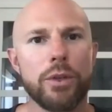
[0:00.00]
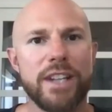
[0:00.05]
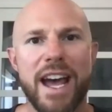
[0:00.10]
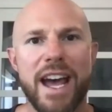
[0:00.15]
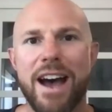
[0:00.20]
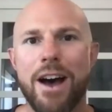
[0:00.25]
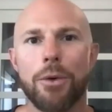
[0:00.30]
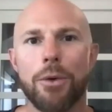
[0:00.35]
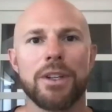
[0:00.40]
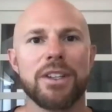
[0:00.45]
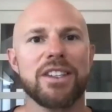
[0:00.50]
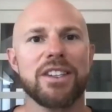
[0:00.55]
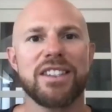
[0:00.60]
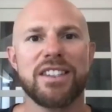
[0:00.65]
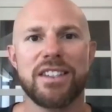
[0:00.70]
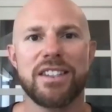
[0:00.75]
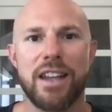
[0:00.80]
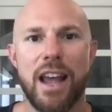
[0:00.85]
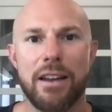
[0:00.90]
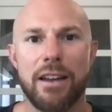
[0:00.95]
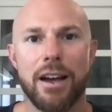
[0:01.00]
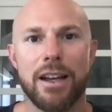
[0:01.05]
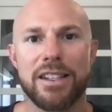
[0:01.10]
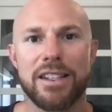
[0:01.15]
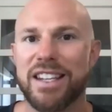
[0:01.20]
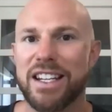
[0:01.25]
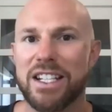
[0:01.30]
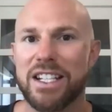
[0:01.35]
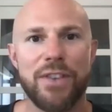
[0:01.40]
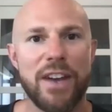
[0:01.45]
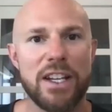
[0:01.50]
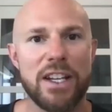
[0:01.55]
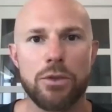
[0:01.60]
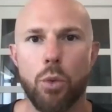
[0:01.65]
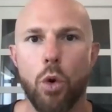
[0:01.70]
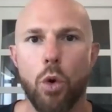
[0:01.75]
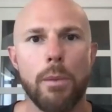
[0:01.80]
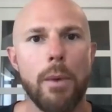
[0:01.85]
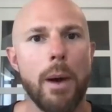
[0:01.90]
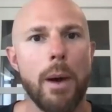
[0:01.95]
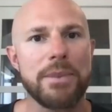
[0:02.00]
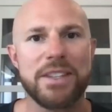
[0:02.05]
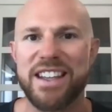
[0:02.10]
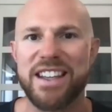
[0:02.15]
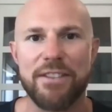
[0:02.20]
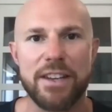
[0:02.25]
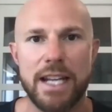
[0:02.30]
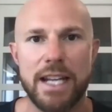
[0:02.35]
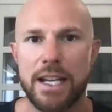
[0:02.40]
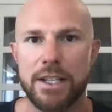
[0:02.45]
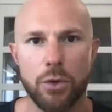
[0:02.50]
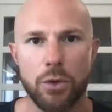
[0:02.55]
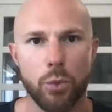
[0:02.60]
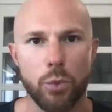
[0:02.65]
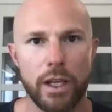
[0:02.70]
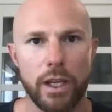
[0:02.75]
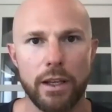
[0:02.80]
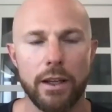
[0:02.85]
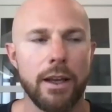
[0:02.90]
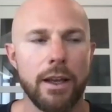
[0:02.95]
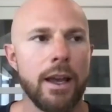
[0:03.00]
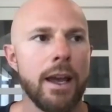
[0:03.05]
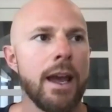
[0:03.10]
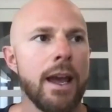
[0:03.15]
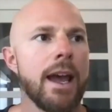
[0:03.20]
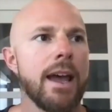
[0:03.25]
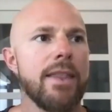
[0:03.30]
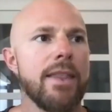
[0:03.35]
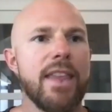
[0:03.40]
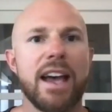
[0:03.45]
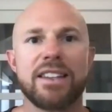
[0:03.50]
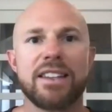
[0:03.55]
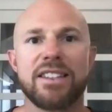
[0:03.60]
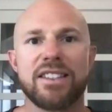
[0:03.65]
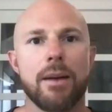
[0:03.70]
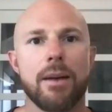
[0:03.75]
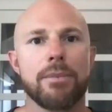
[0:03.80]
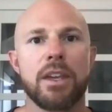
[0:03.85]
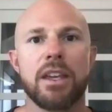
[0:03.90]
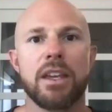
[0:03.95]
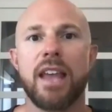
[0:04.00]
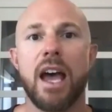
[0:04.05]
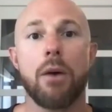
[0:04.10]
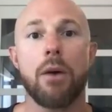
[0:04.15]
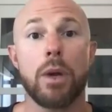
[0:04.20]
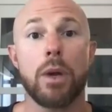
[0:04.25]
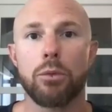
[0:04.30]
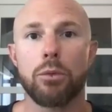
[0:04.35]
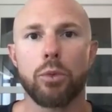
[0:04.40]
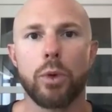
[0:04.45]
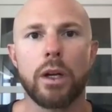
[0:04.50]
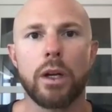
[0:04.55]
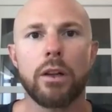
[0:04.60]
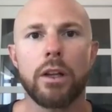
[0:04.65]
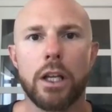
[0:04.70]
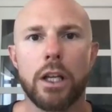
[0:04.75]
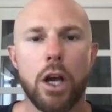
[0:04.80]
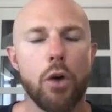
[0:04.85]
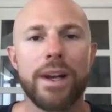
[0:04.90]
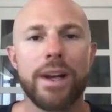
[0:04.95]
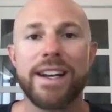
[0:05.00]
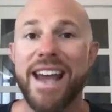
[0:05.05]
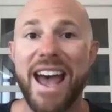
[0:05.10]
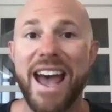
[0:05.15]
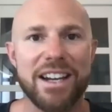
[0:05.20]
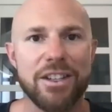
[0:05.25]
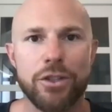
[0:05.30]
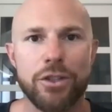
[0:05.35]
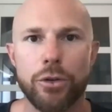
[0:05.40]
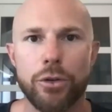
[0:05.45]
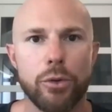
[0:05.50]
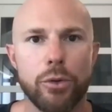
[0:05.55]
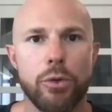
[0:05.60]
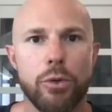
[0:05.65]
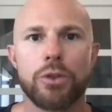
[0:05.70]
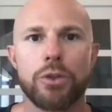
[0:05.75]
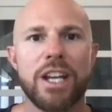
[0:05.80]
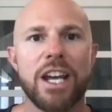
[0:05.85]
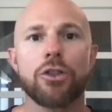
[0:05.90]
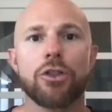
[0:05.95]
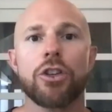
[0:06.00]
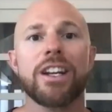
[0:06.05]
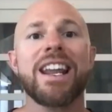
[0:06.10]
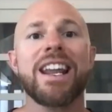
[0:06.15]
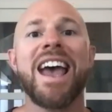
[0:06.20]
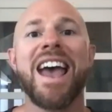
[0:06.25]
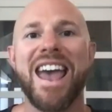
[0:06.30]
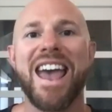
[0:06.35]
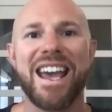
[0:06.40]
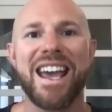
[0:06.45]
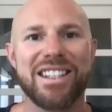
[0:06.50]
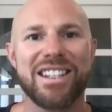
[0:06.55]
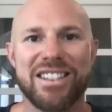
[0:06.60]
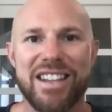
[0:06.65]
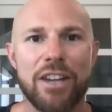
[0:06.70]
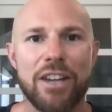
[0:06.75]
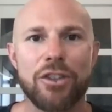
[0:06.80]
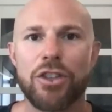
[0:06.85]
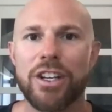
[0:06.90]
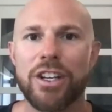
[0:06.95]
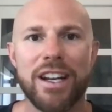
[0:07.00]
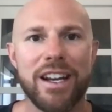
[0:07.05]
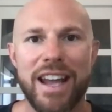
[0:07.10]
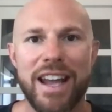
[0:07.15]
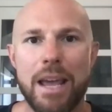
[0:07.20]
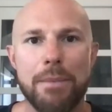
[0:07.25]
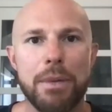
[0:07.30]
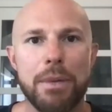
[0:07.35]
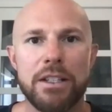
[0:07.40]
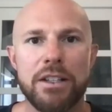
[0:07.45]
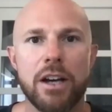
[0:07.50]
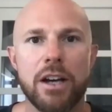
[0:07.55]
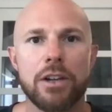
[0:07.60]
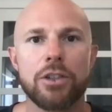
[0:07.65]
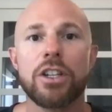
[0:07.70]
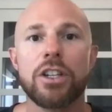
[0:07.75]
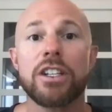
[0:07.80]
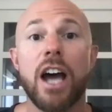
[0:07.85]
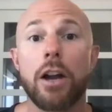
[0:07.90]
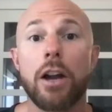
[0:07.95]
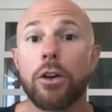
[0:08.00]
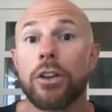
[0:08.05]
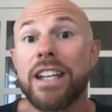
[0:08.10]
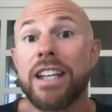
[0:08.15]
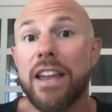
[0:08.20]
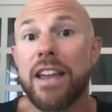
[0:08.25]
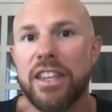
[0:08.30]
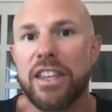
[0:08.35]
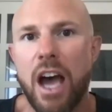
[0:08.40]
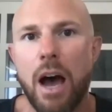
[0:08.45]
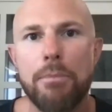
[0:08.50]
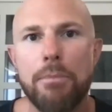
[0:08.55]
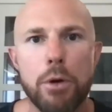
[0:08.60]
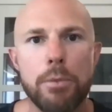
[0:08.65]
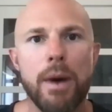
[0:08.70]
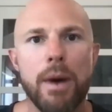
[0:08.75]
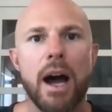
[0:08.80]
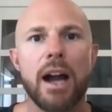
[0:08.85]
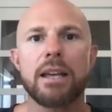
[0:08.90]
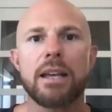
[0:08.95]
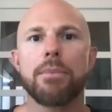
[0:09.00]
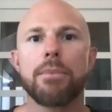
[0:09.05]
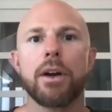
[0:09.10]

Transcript: doubt. uh, six phase warm up seven days a week. And that's mm. something that we really go into external rotation, extension, and abduction, not only at the upper body,